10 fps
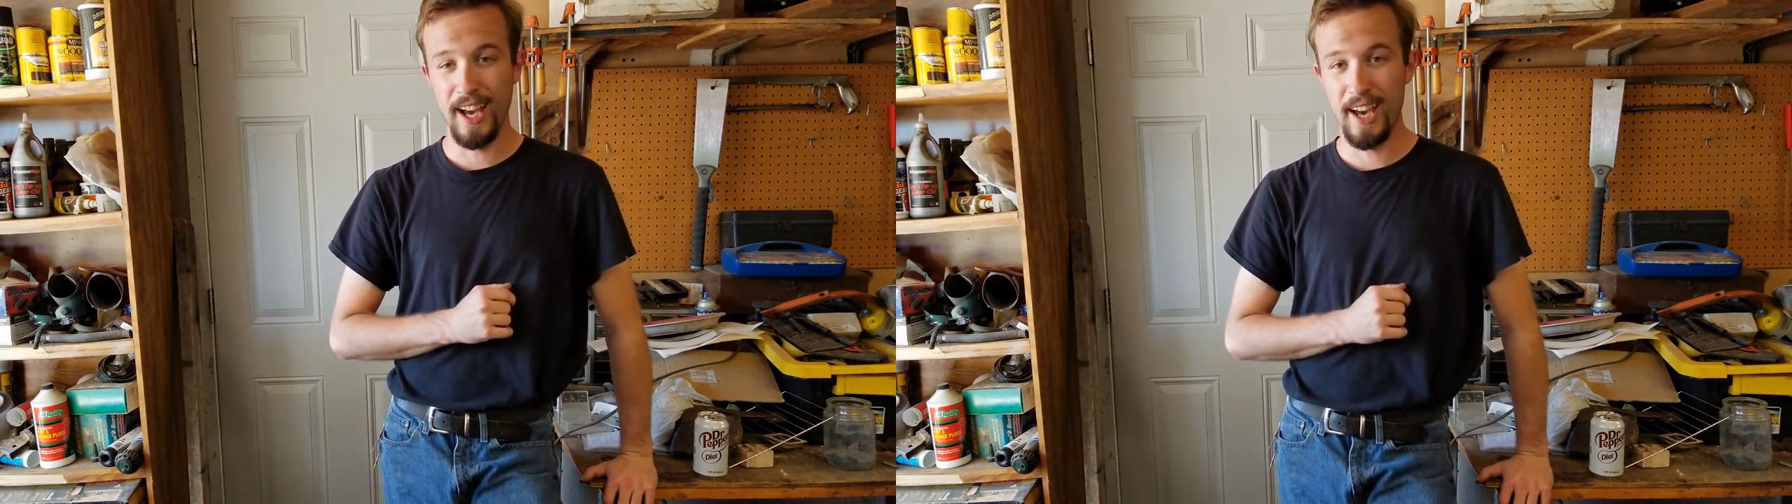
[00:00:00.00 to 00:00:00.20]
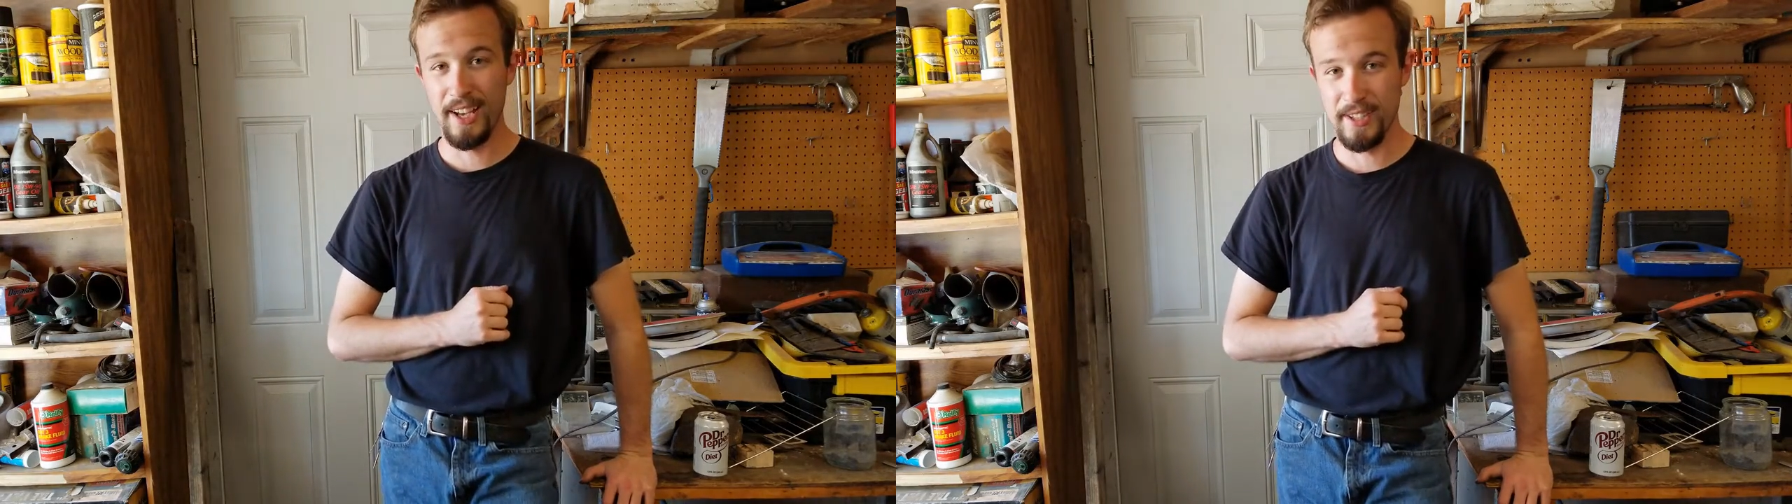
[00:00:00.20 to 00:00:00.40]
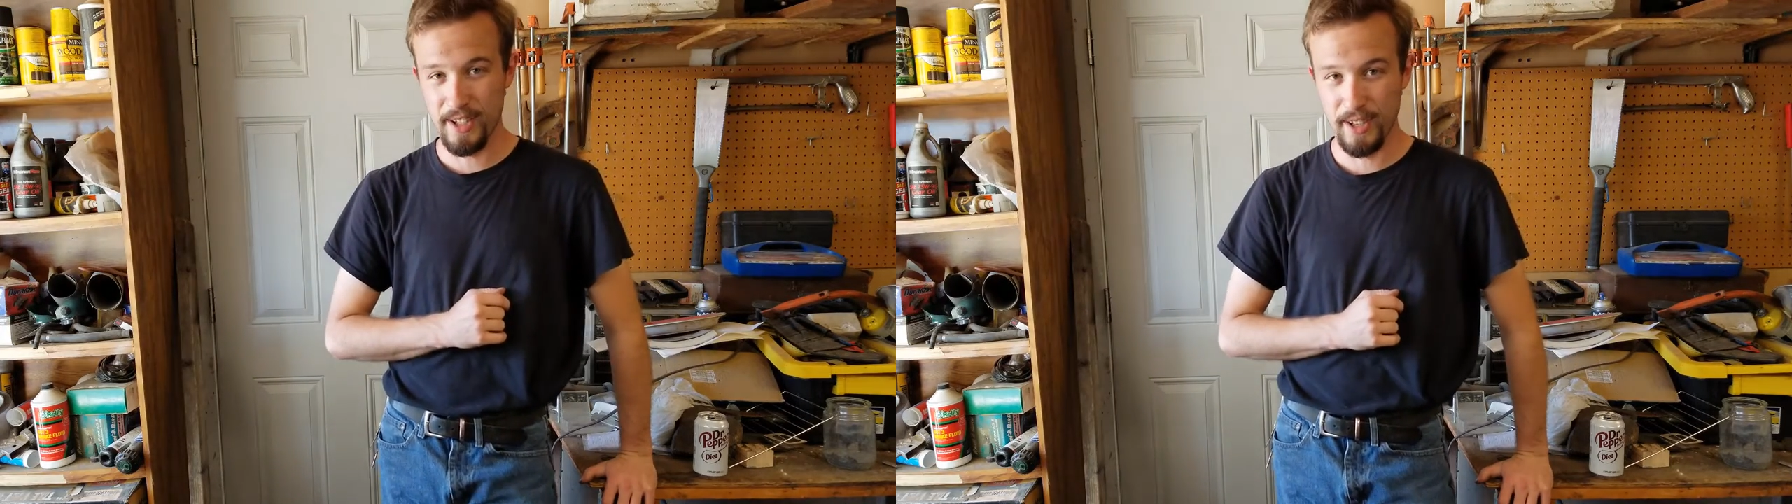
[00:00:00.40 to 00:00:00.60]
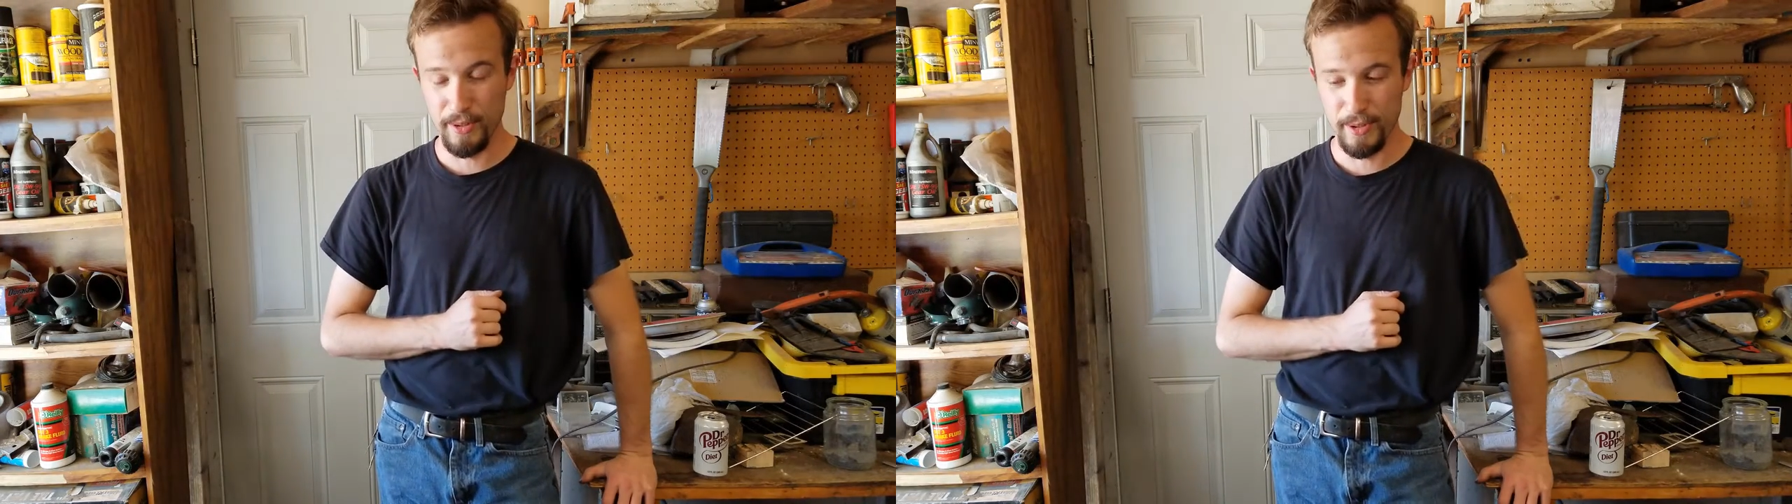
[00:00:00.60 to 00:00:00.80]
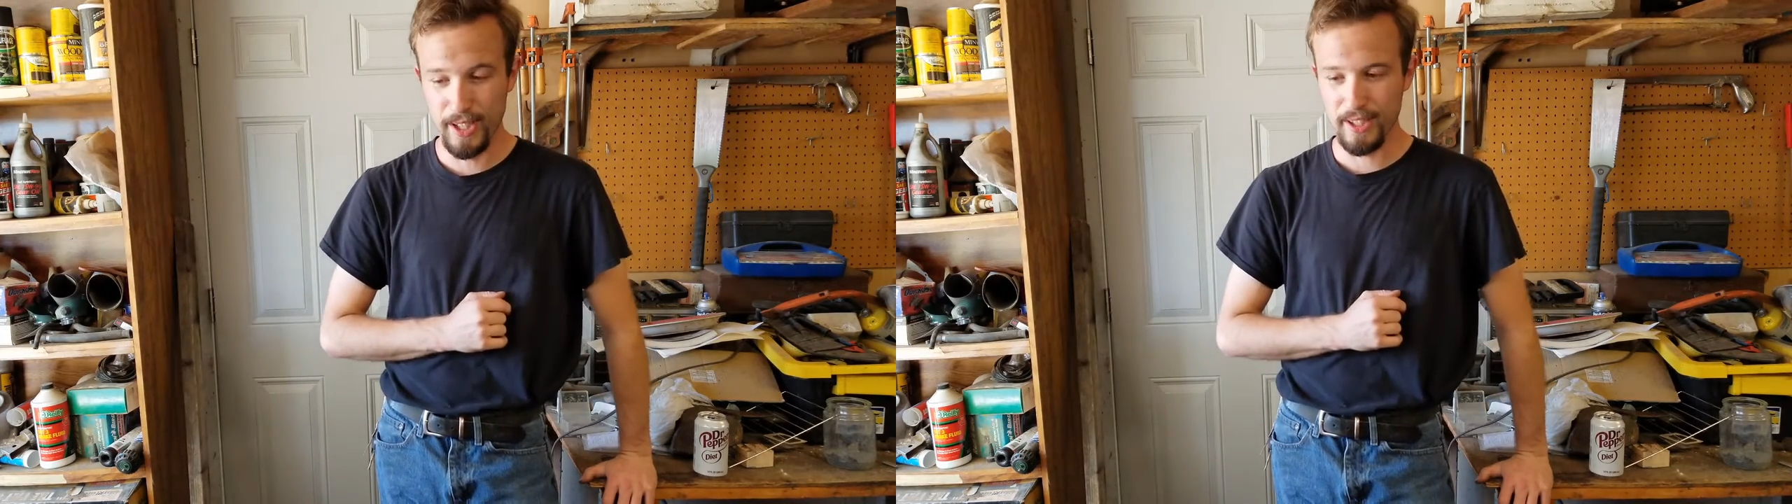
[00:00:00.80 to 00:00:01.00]
has
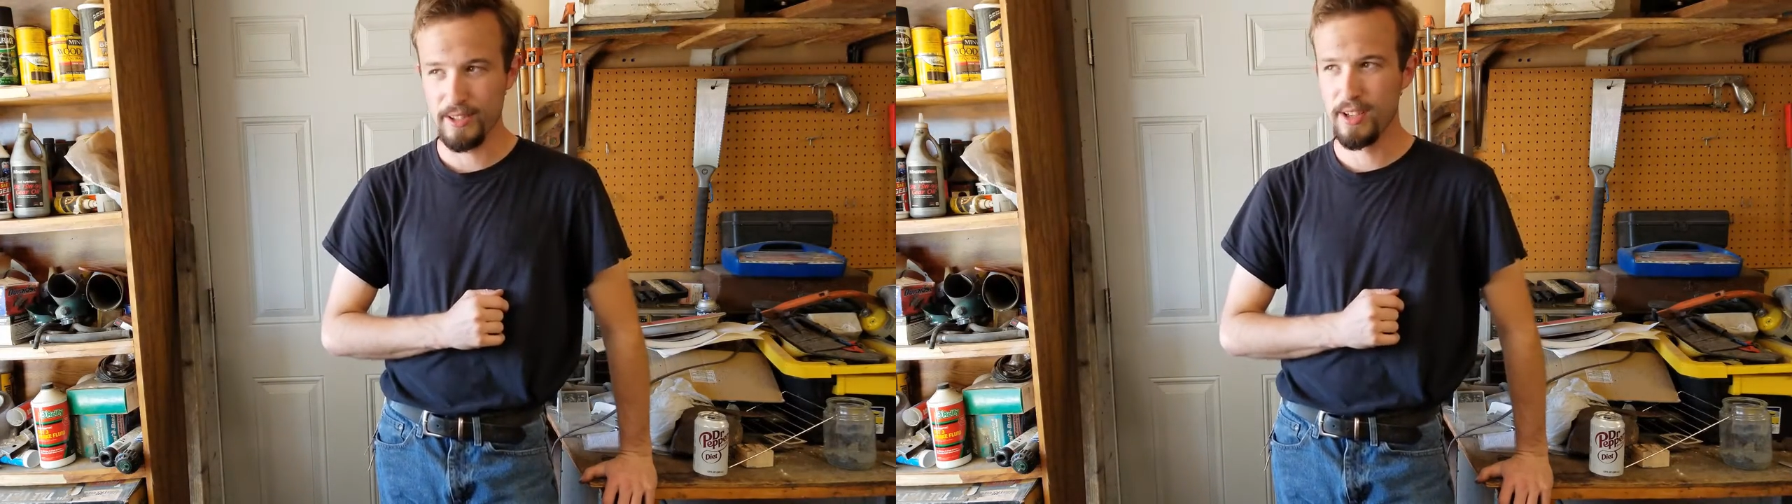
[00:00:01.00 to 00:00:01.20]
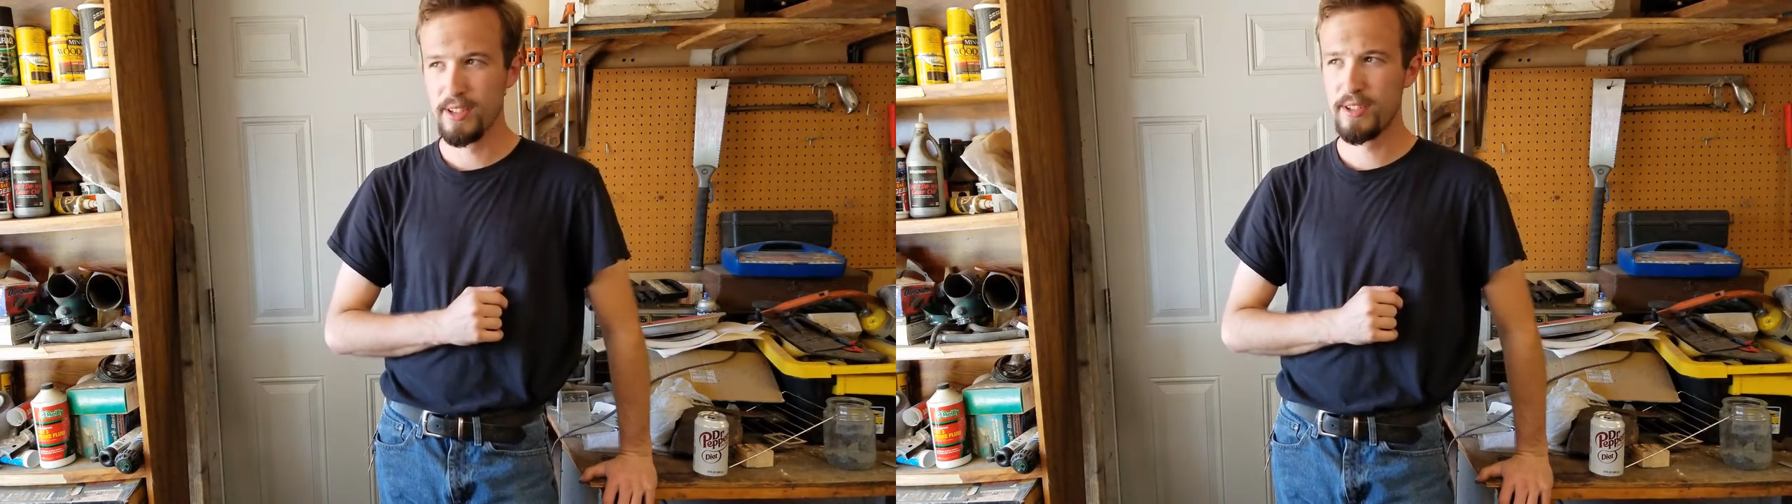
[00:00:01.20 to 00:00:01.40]
on rings.